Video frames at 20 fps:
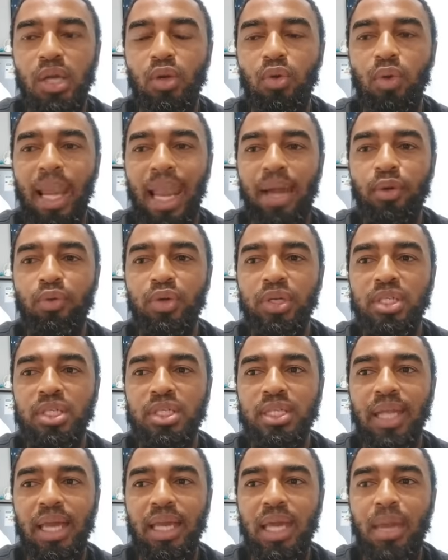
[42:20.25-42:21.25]
know language
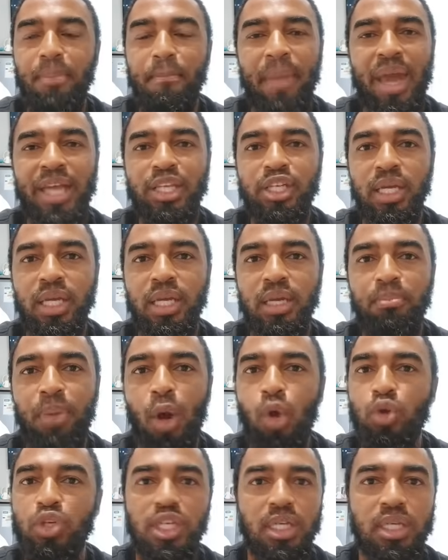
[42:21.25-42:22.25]
is like a magic
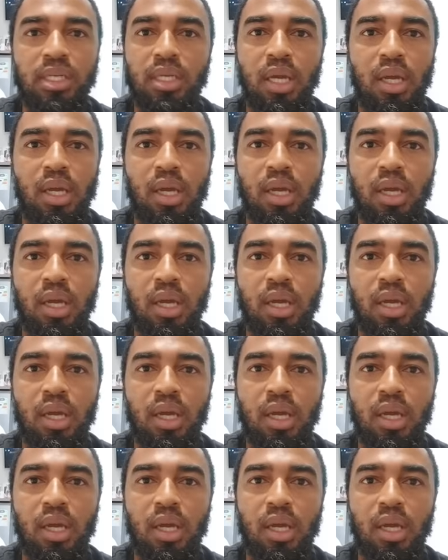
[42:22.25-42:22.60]
potion